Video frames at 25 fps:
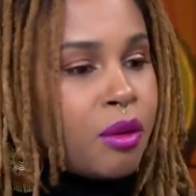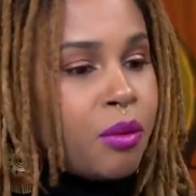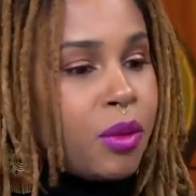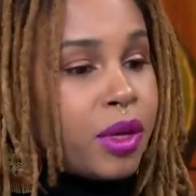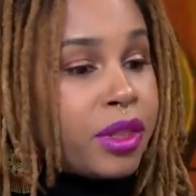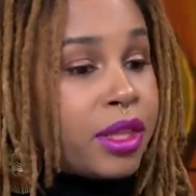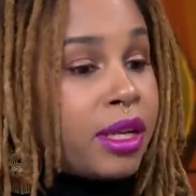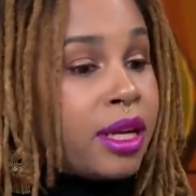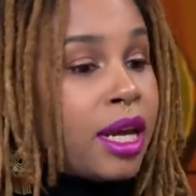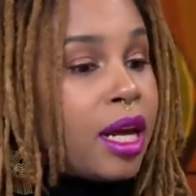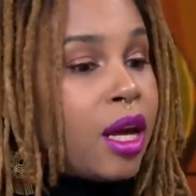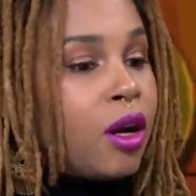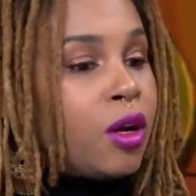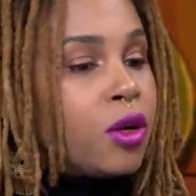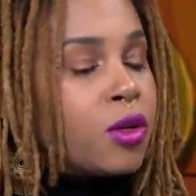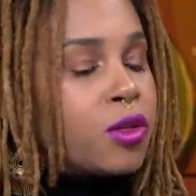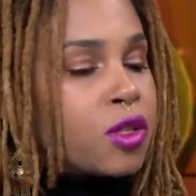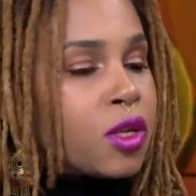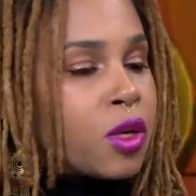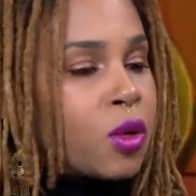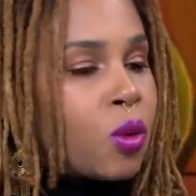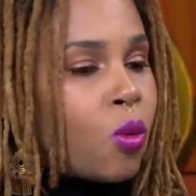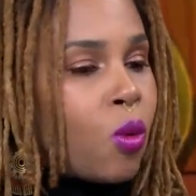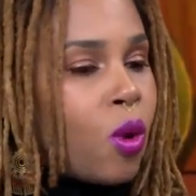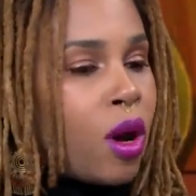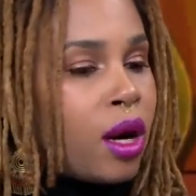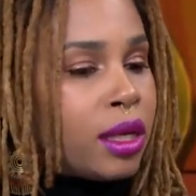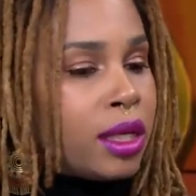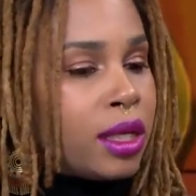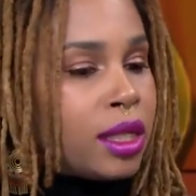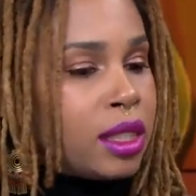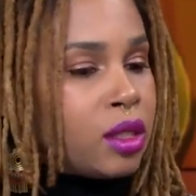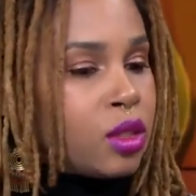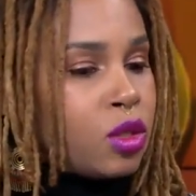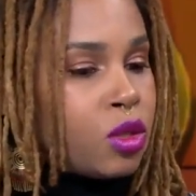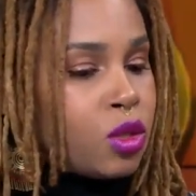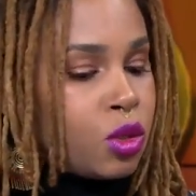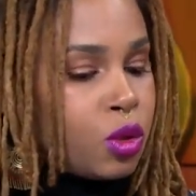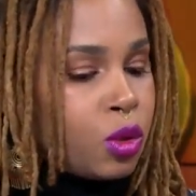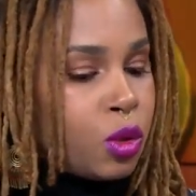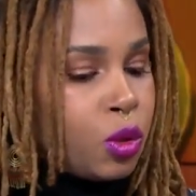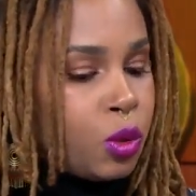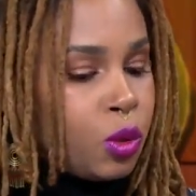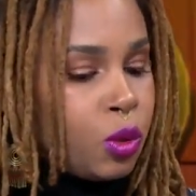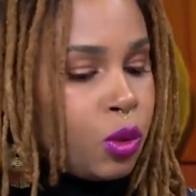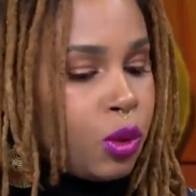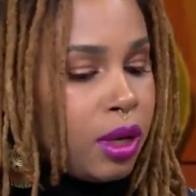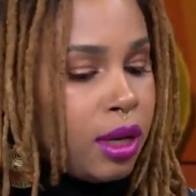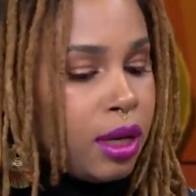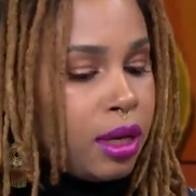But then I also wanted
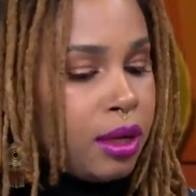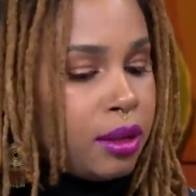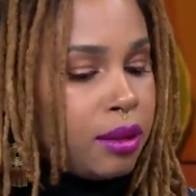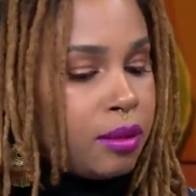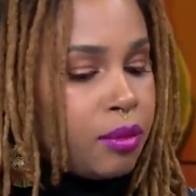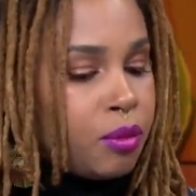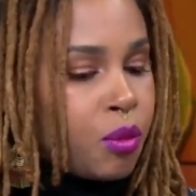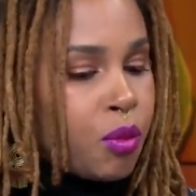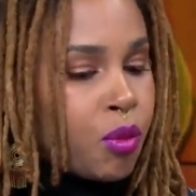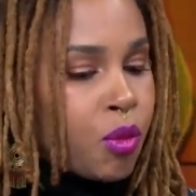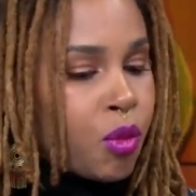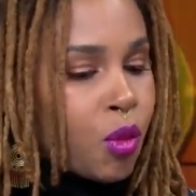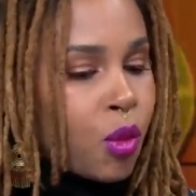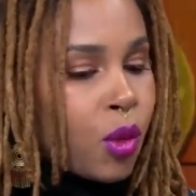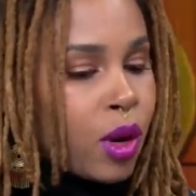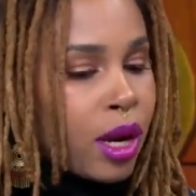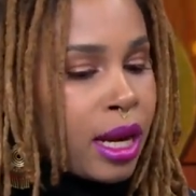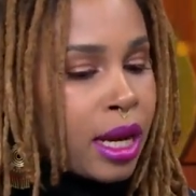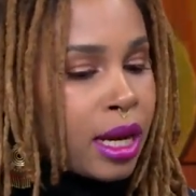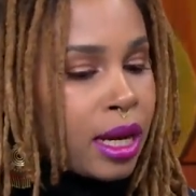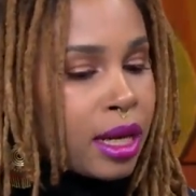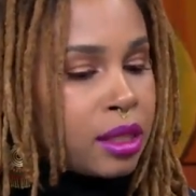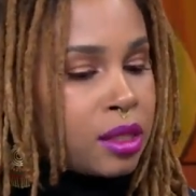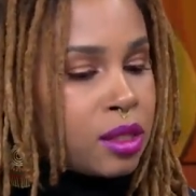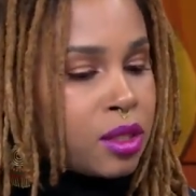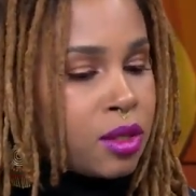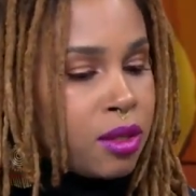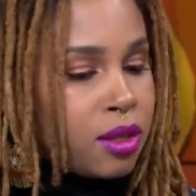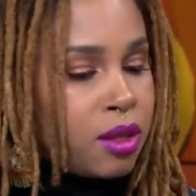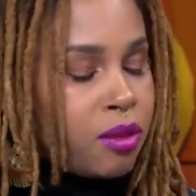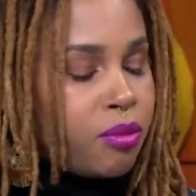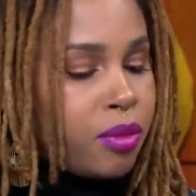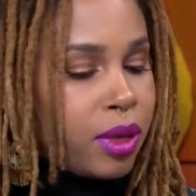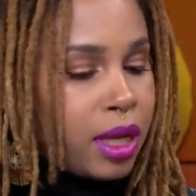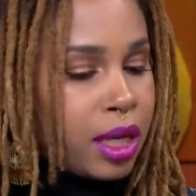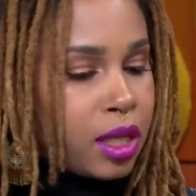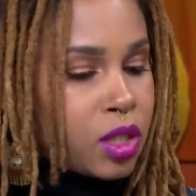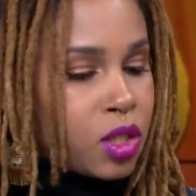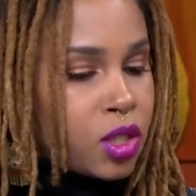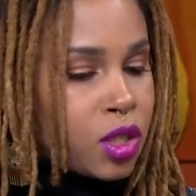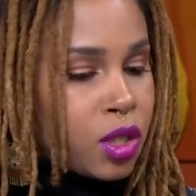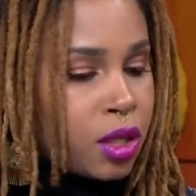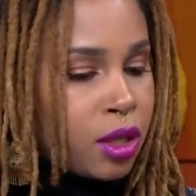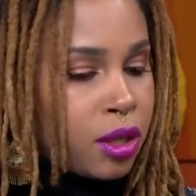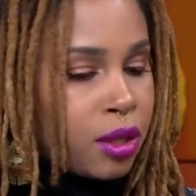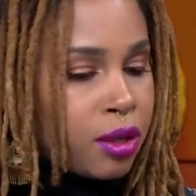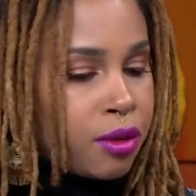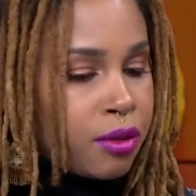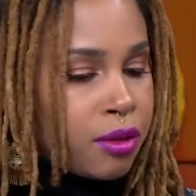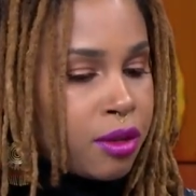to bring into the
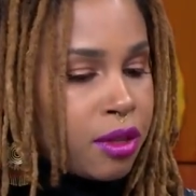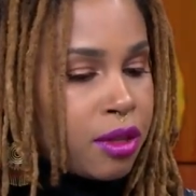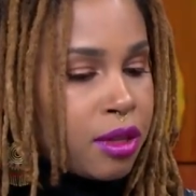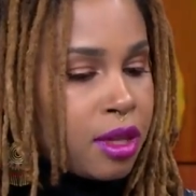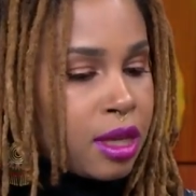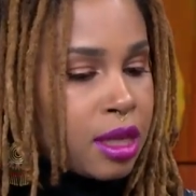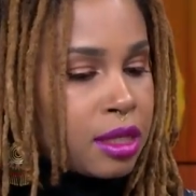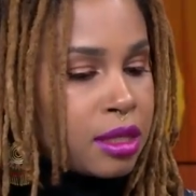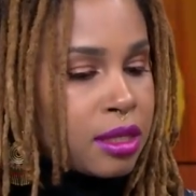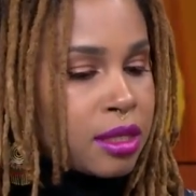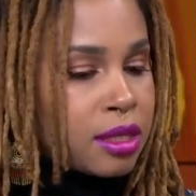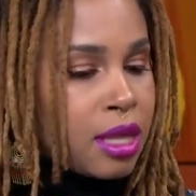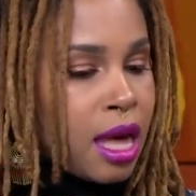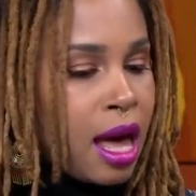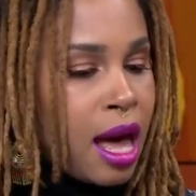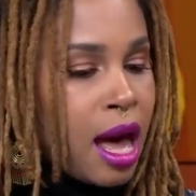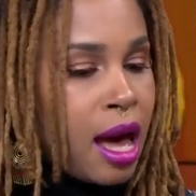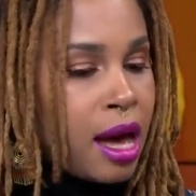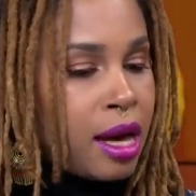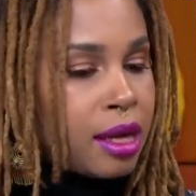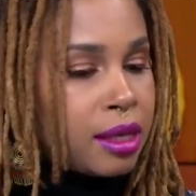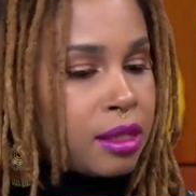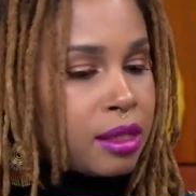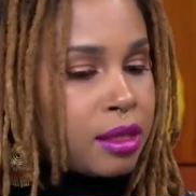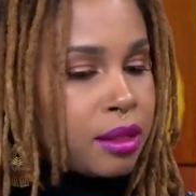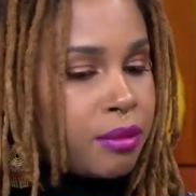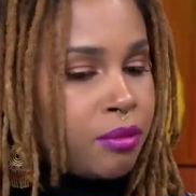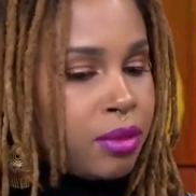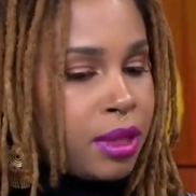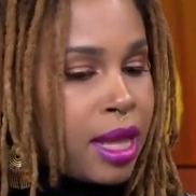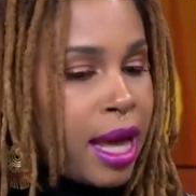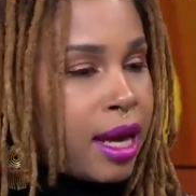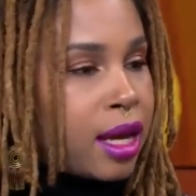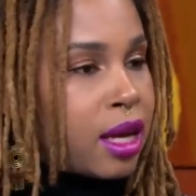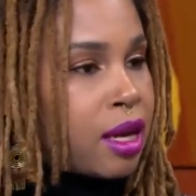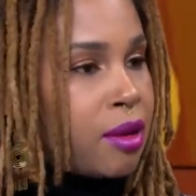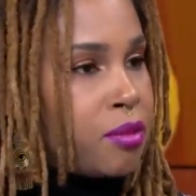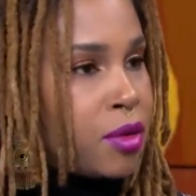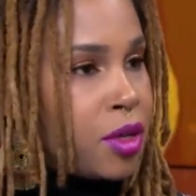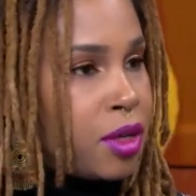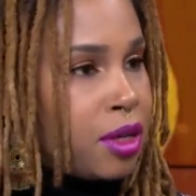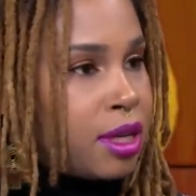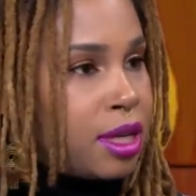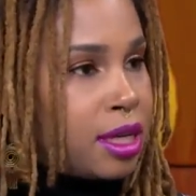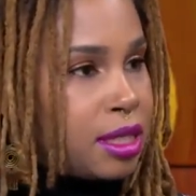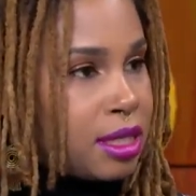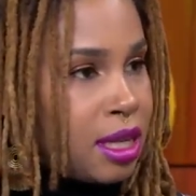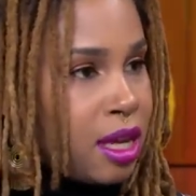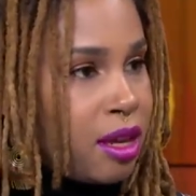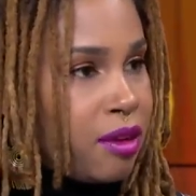picture the things that Black
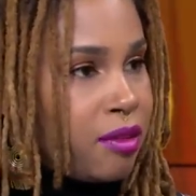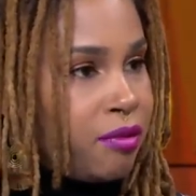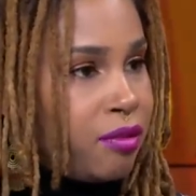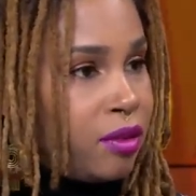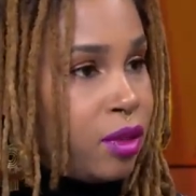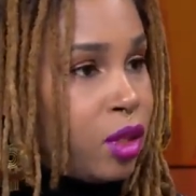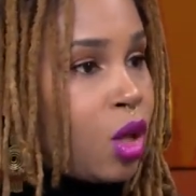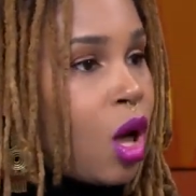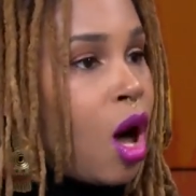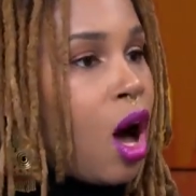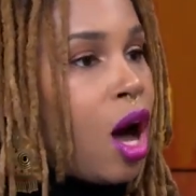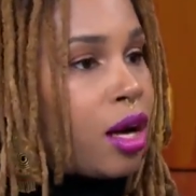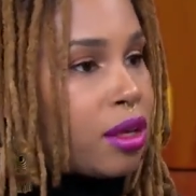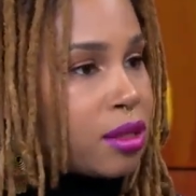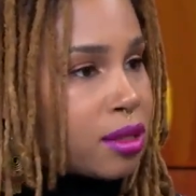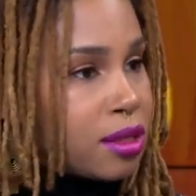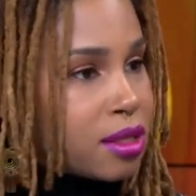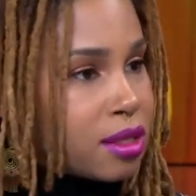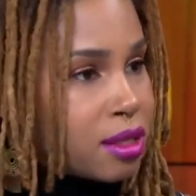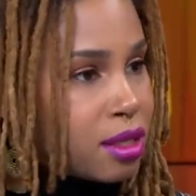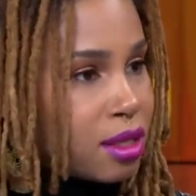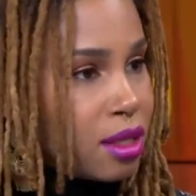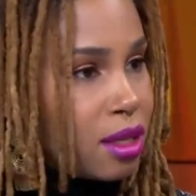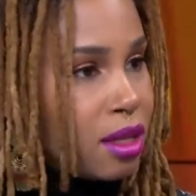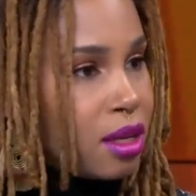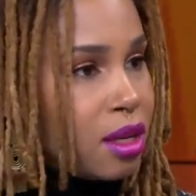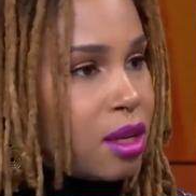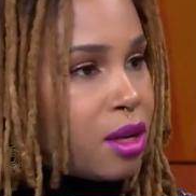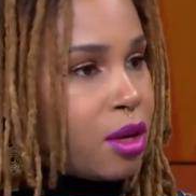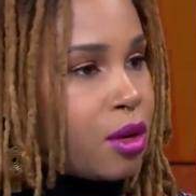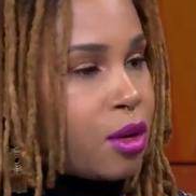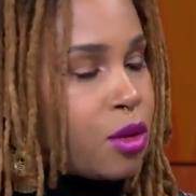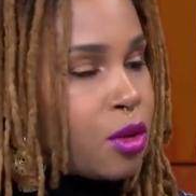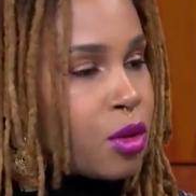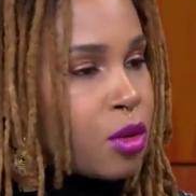communities have lost mm-hmm.